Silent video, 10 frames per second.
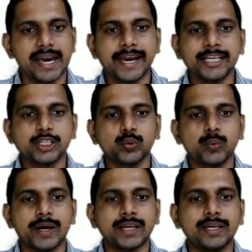
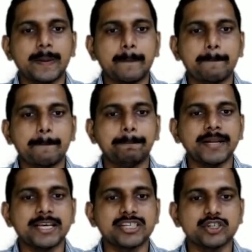h1
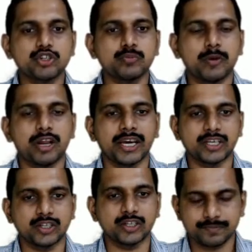plus small
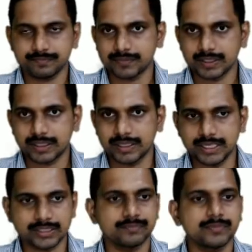h correct